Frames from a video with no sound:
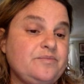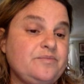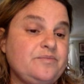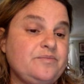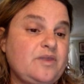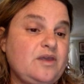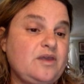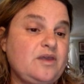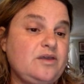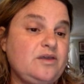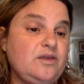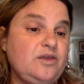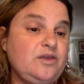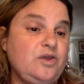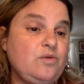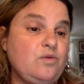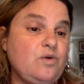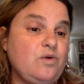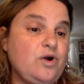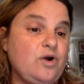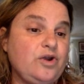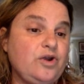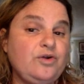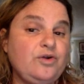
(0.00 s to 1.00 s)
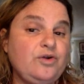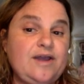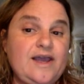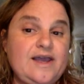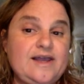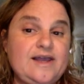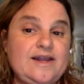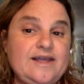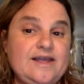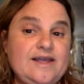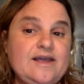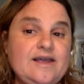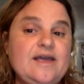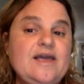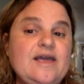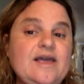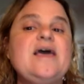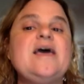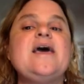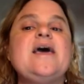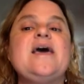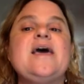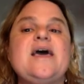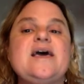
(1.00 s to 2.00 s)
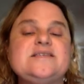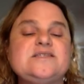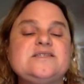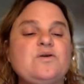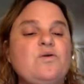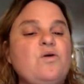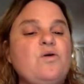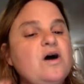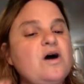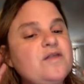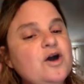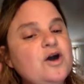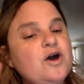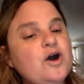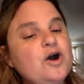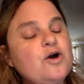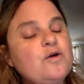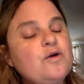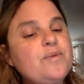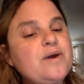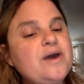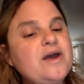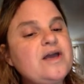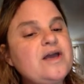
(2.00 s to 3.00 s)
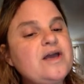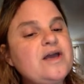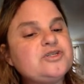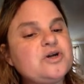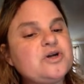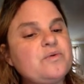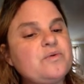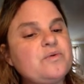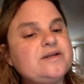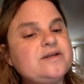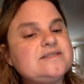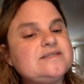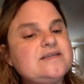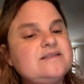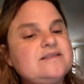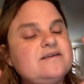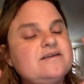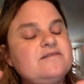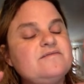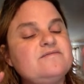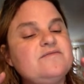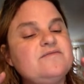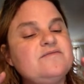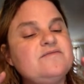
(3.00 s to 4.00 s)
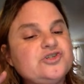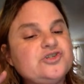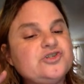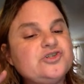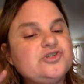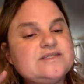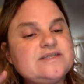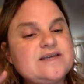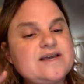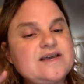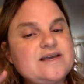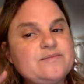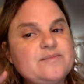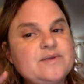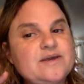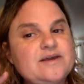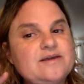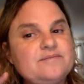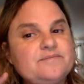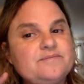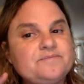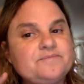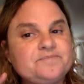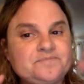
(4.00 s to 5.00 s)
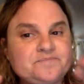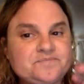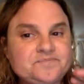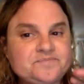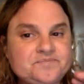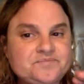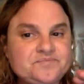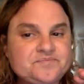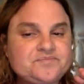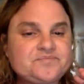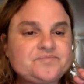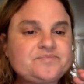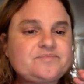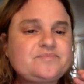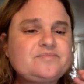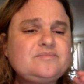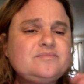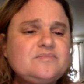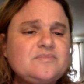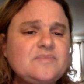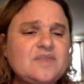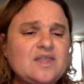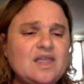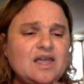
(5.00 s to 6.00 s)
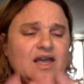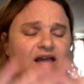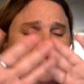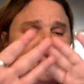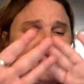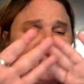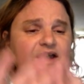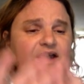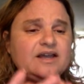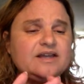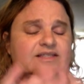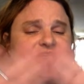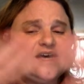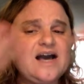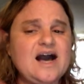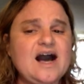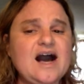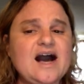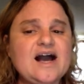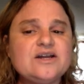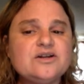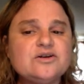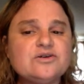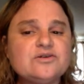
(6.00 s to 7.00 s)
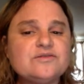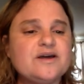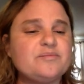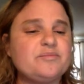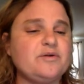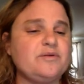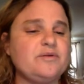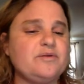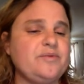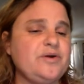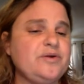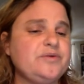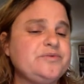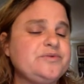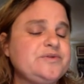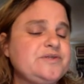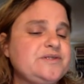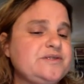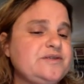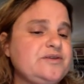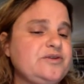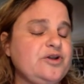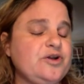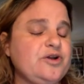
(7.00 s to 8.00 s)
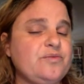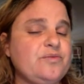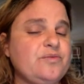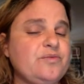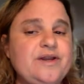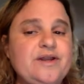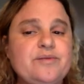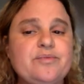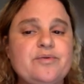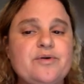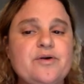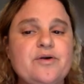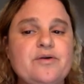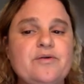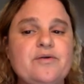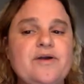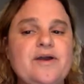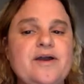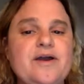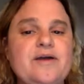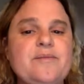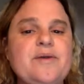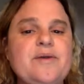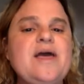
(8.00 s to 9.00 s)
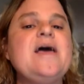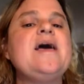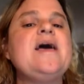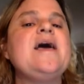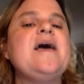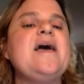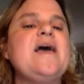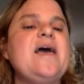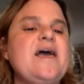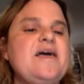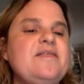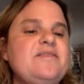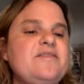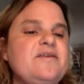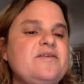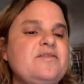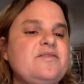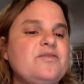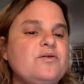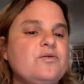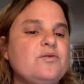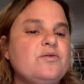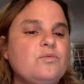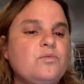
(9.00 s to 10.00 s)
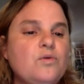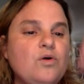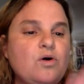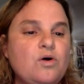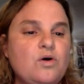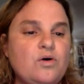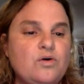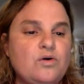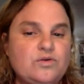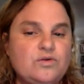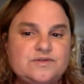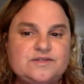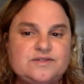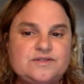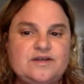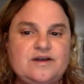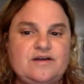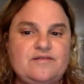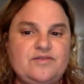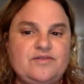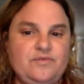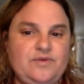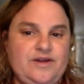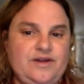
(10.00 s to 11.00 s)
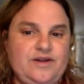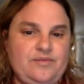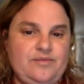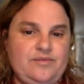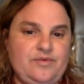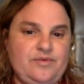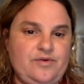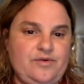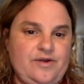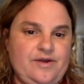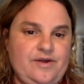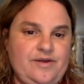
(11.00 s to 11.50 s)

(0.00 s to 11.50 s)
you are creating. And so on the home page, I want to see the vision statement, a title that promotes your reading program, and then the roles of the reading program.